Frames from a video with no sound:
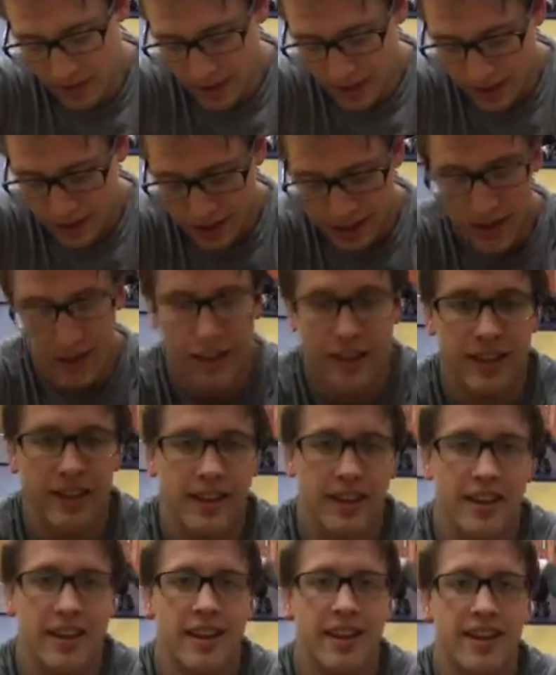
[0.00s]

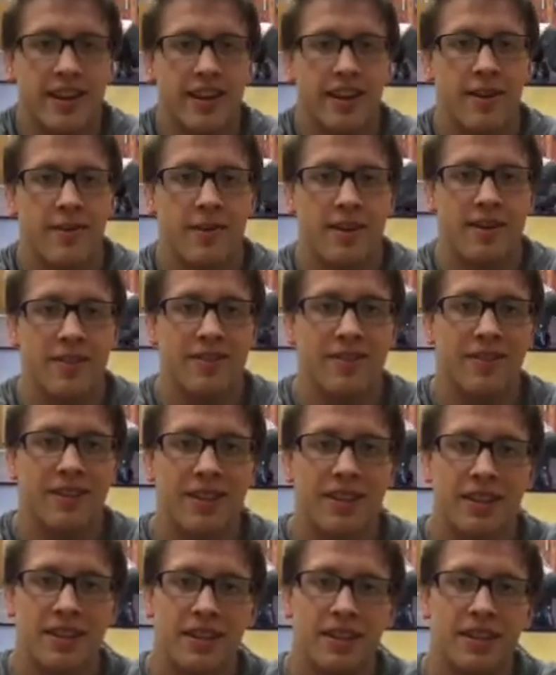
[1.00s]
Yeah, I mean,
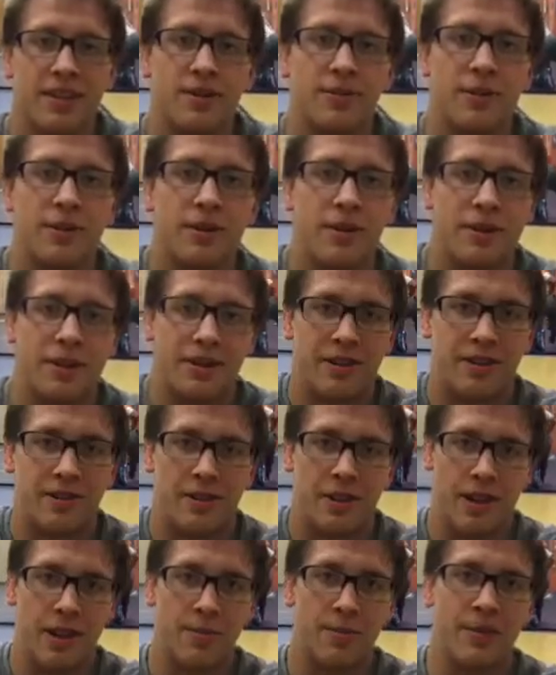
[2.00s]
it's been
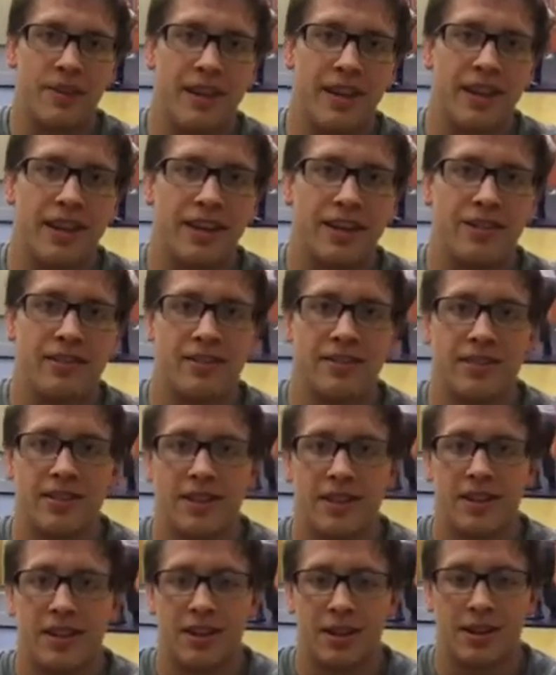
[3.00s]
up and down.
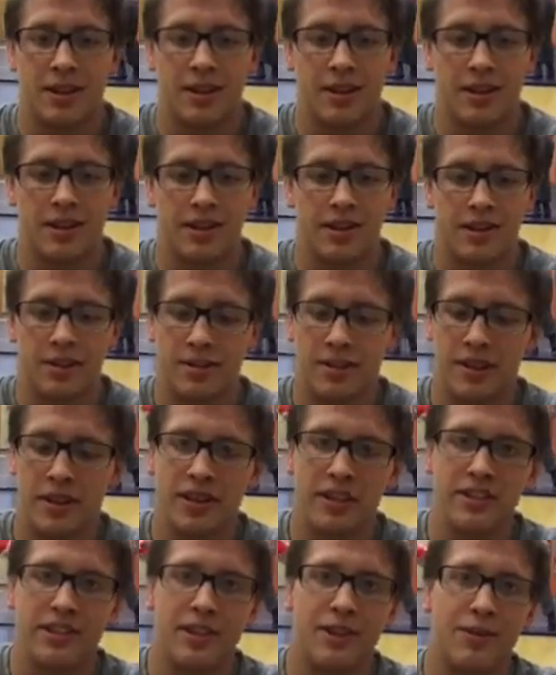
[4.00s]
There's some
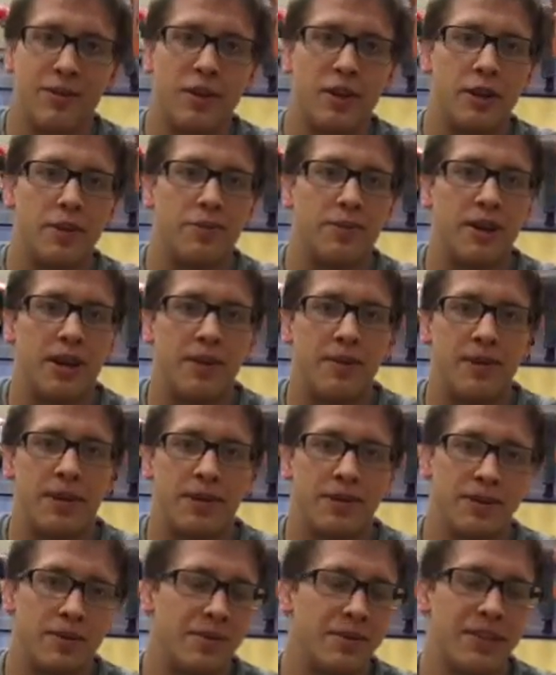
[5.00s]
things that I'm very proud
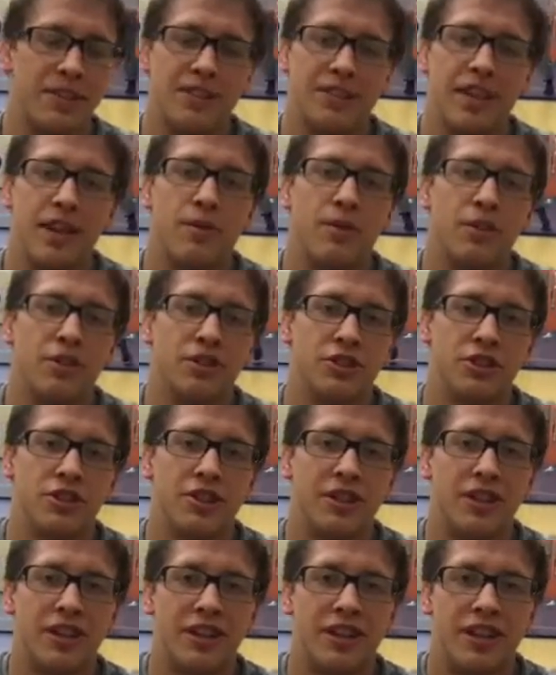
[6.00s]
about, some things I wish
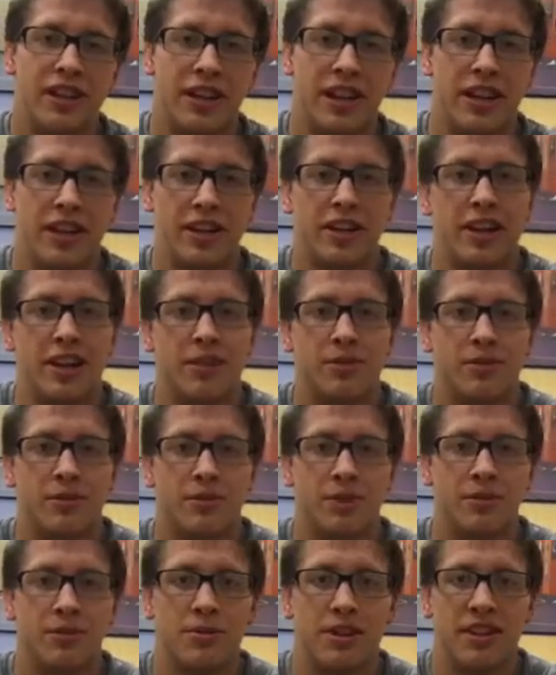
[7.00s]
I
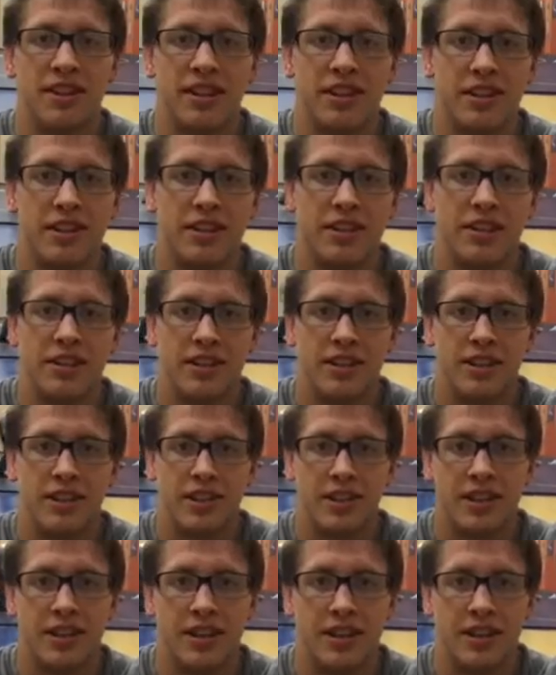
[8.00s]
accomplished, but I didn't.
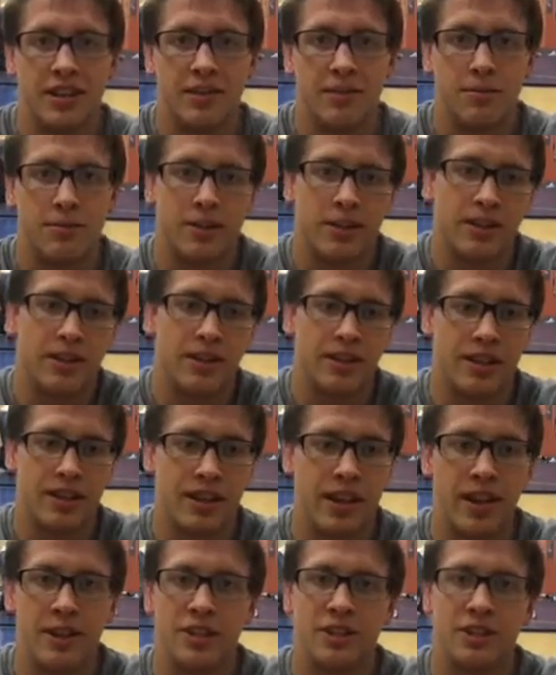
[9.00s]
But it
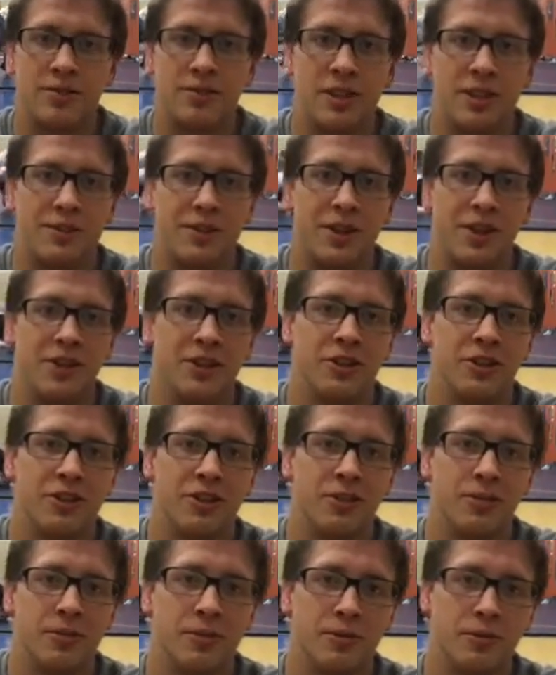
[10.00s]
kind of just makes me
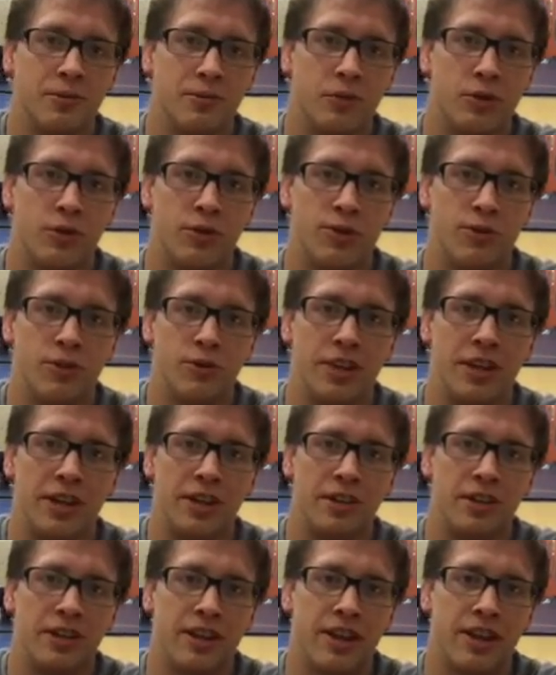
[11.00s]
hungrier more for when I
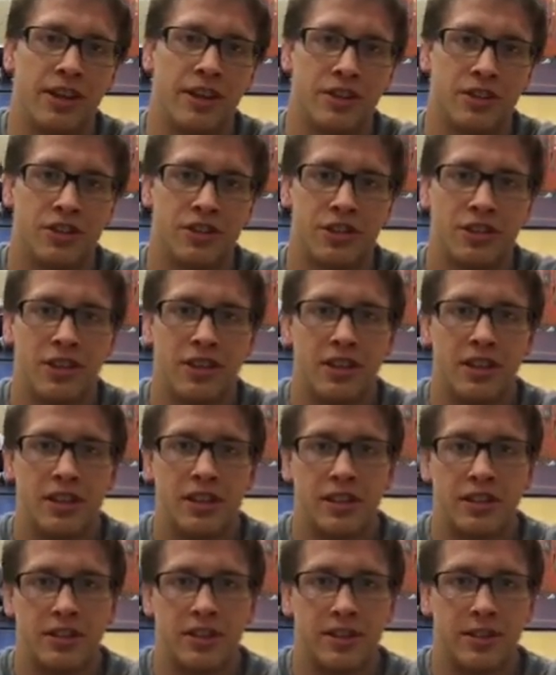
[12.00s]
go to college
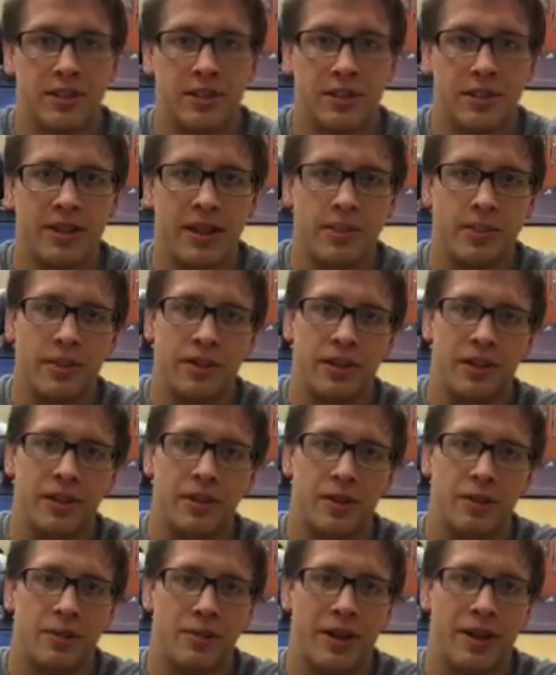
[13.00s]
to get
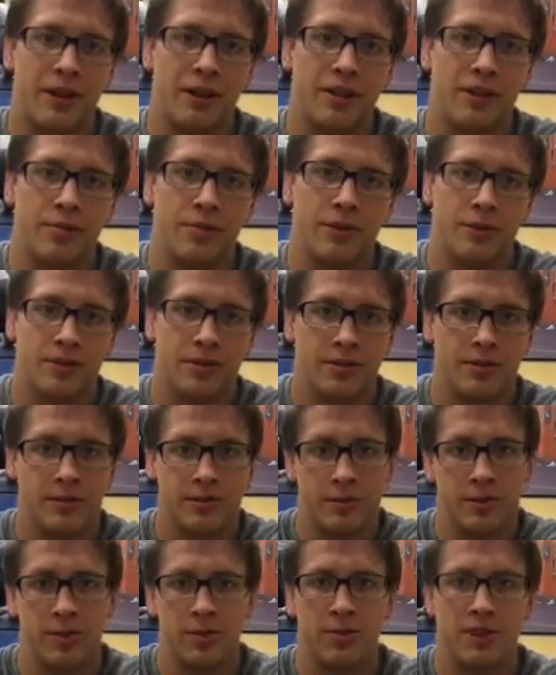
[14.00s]
better and
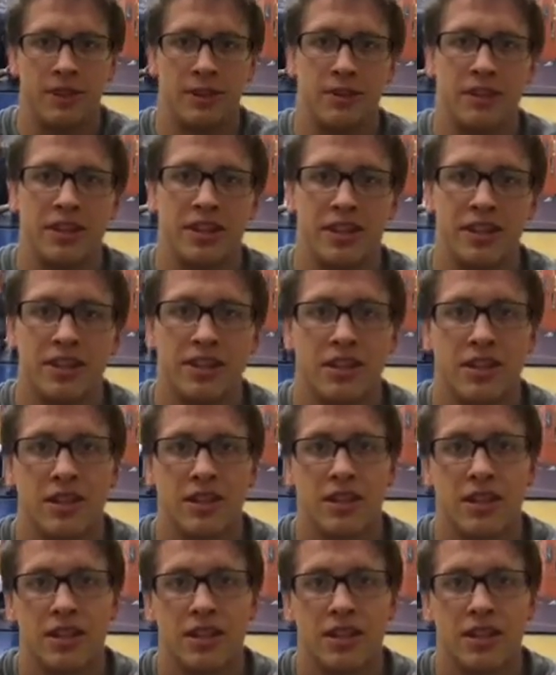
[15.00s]
do bigger things.